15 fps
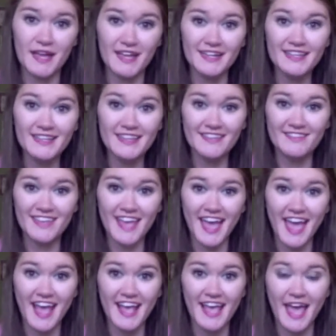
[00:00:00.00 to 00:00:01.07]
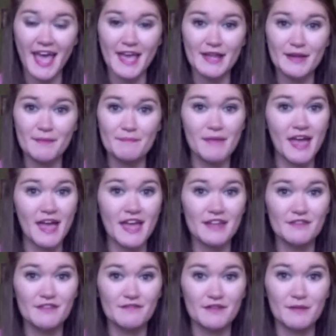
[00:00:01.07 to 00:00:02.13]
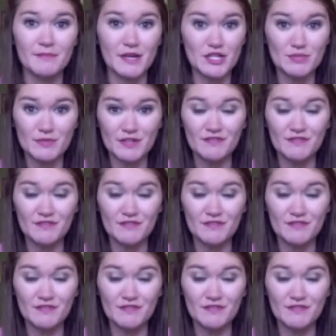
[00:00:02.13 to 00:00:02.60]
Megan Olivier and Ben from Benjamin of